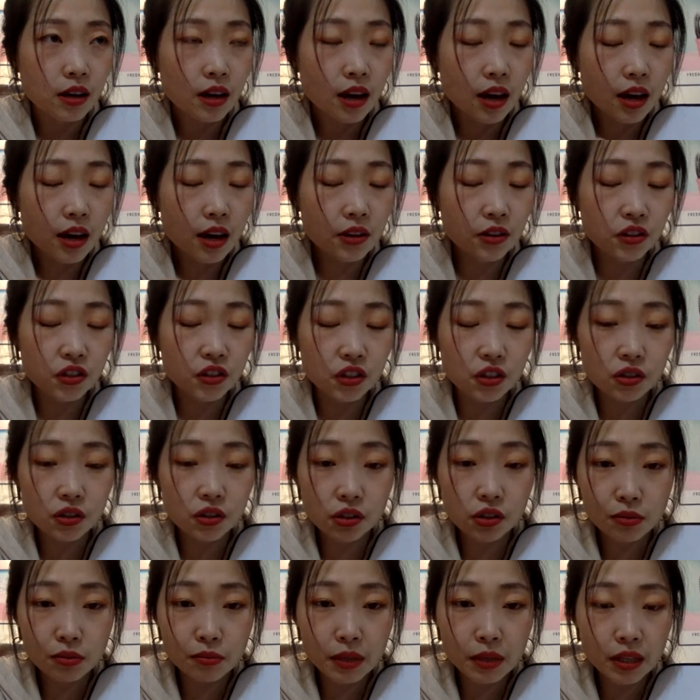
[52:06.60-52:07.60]
used
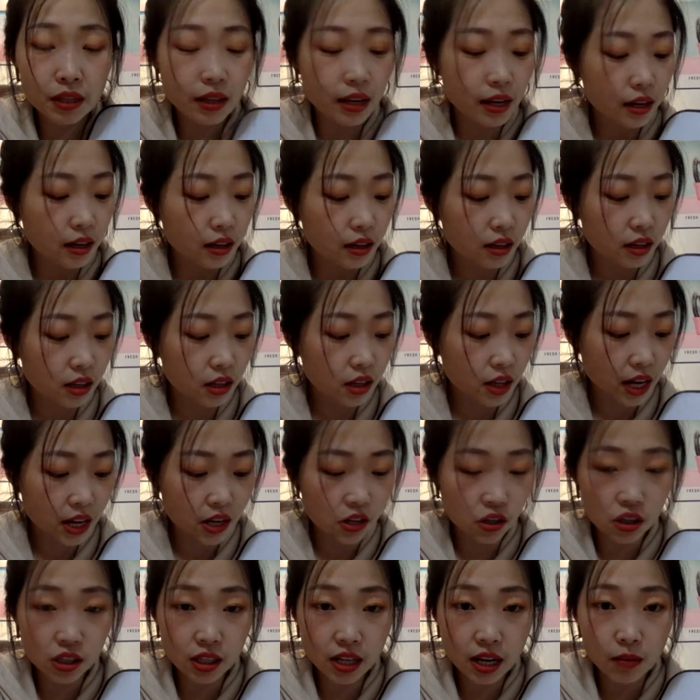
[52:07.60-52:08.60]
to mean like in the
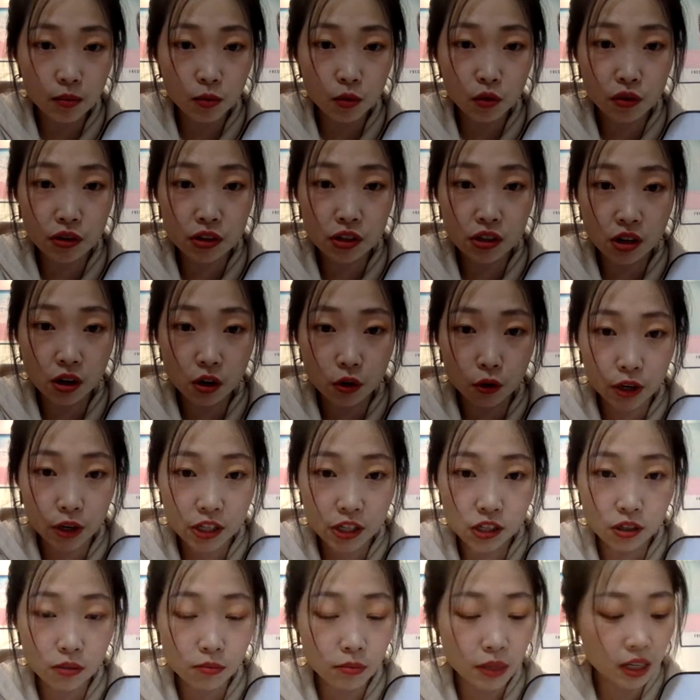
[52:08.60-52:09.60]
ancient time the
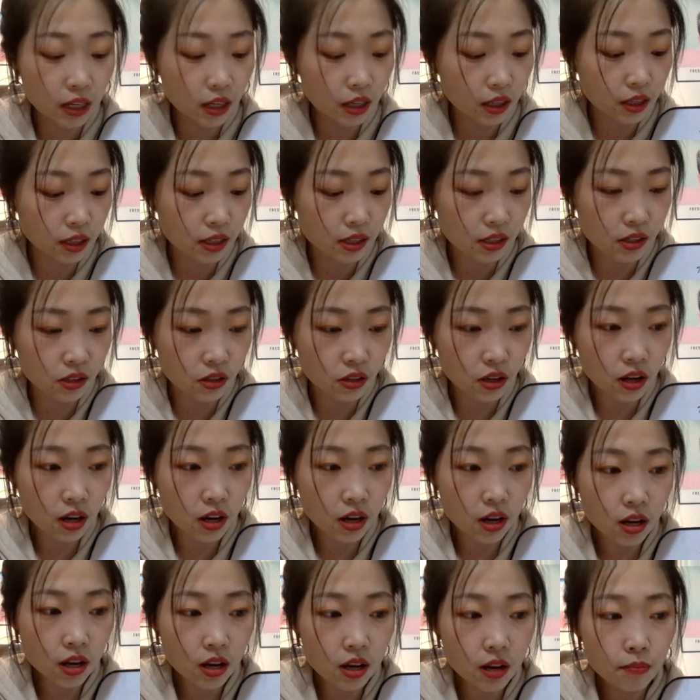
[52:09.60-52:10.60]
original meaning is
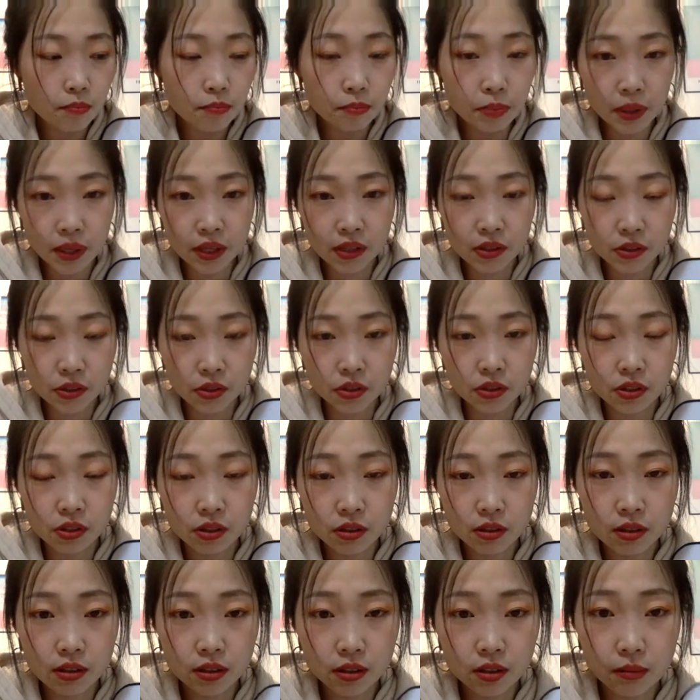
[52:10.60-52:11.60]
beast
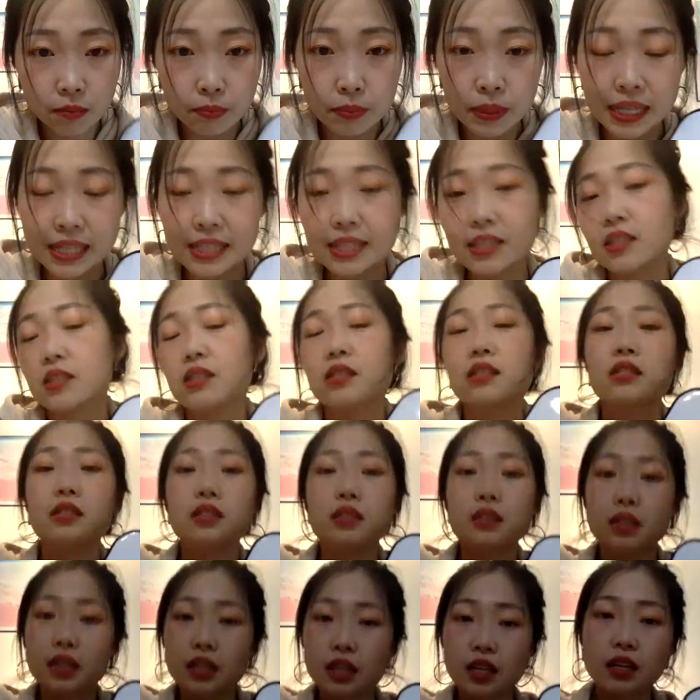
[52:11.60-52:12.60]
the beast is
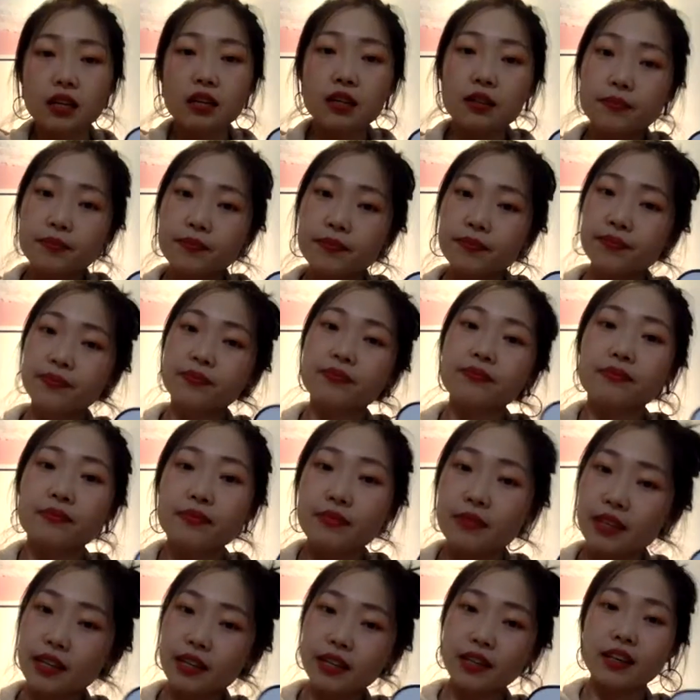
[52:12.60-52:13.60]
digging
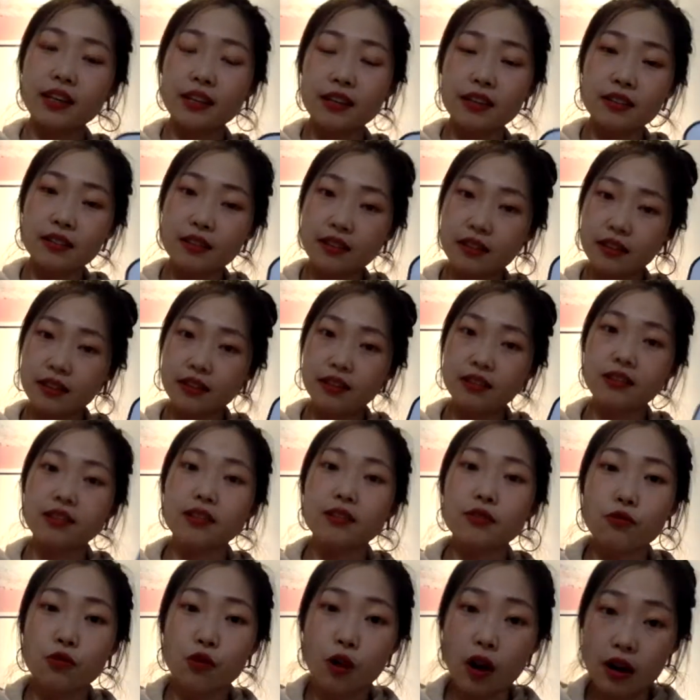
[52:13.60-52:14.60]

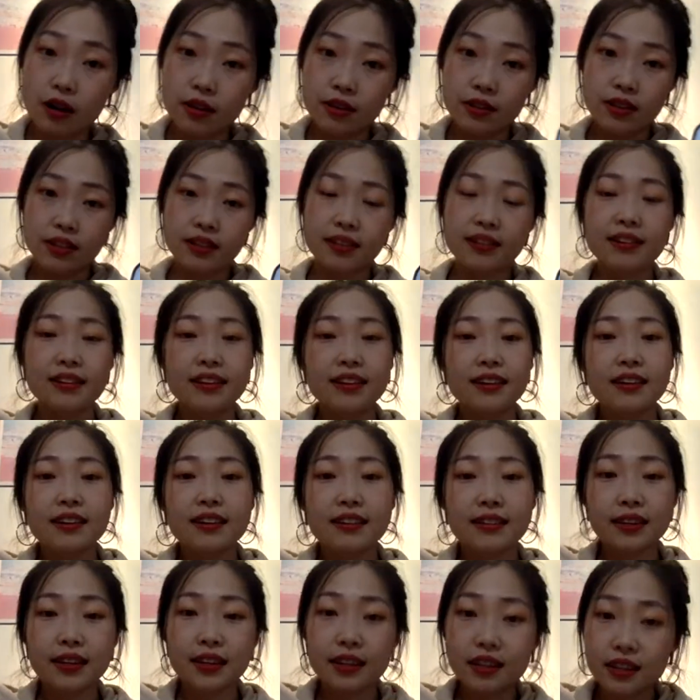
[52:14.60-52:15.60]
the ground
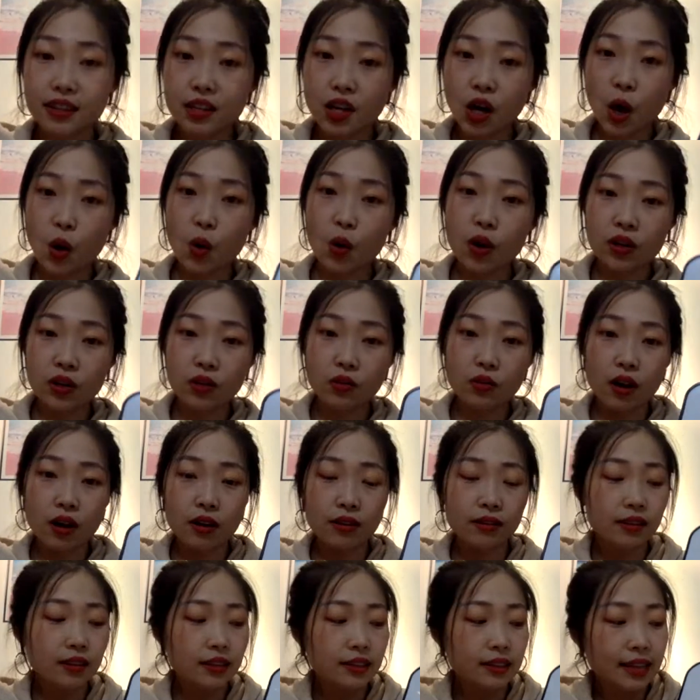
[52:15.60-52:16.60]
digging a hole on the
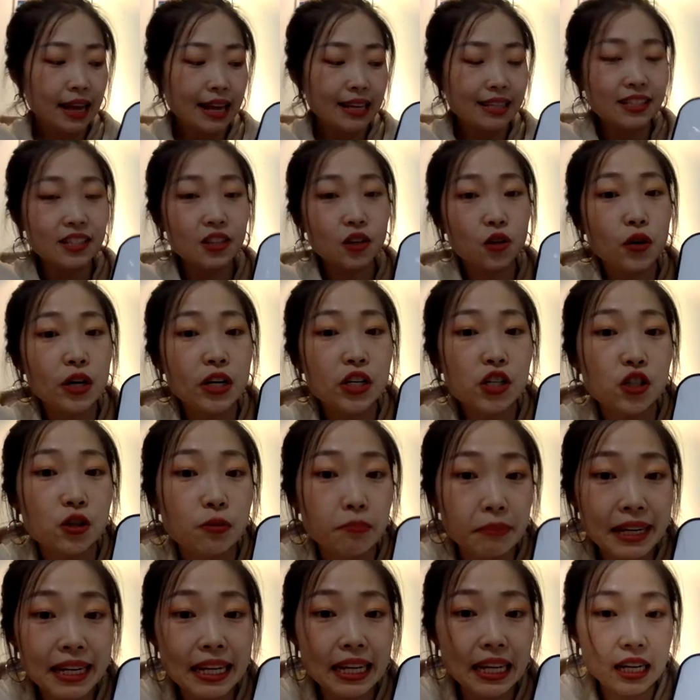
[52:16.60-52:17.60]
ground that's the original
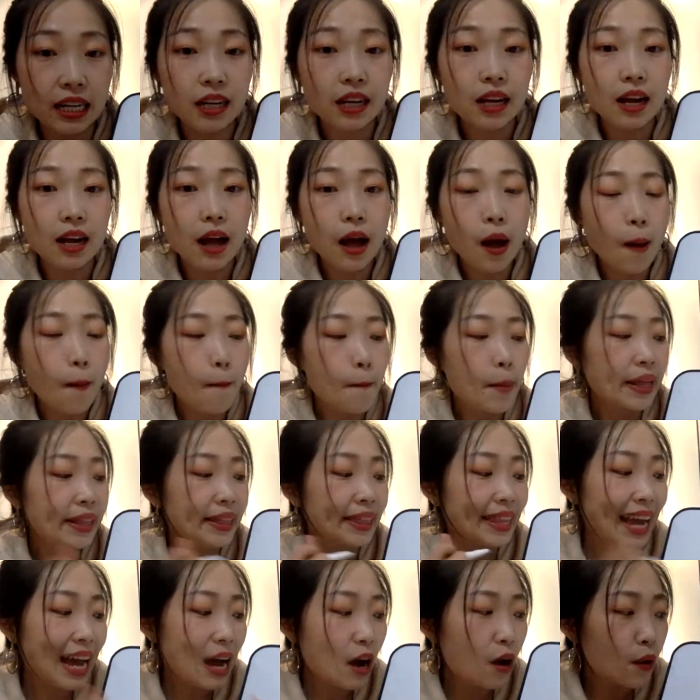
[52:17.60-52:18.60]
meaning but
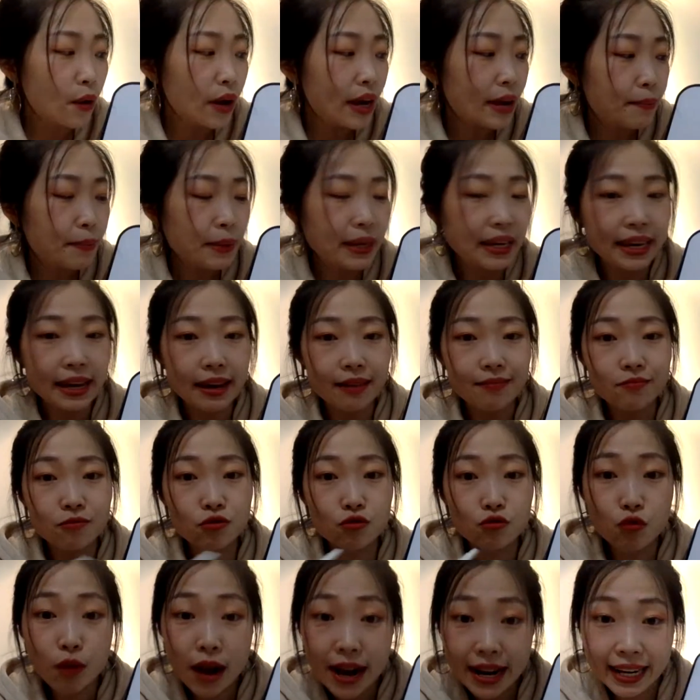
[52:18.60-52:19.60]
now it became
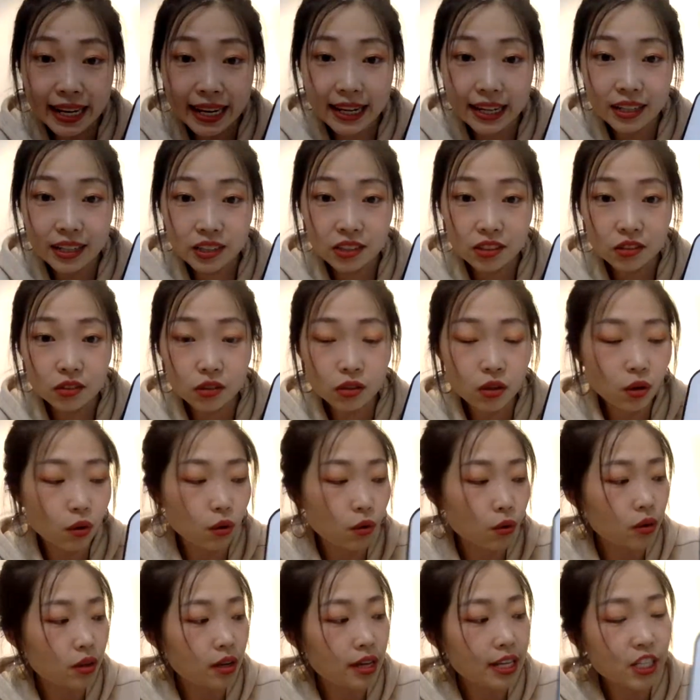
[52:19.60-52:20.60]
running
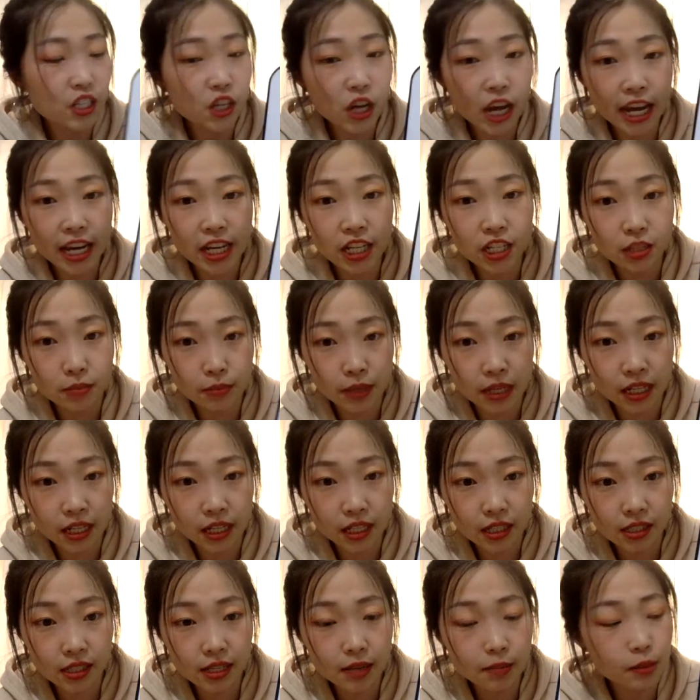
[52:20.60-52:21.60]
so it changed
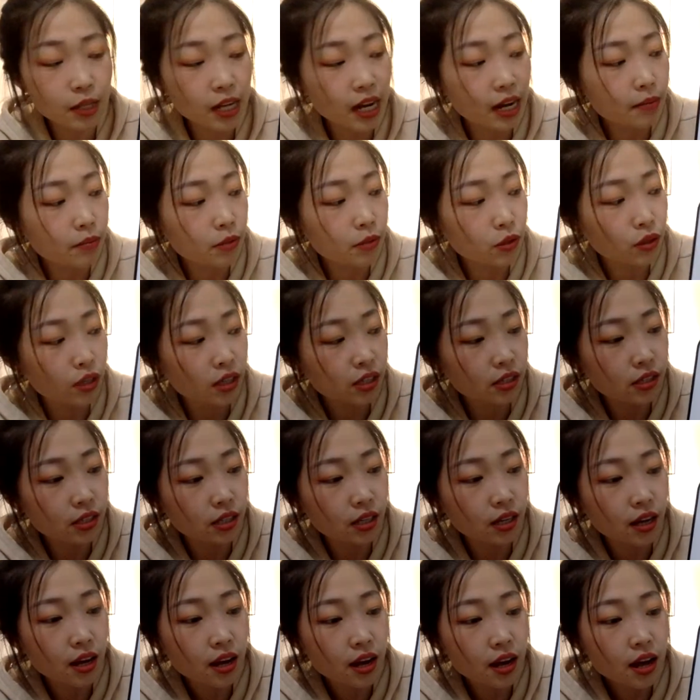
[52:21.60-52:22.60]
meaning sometimes you can see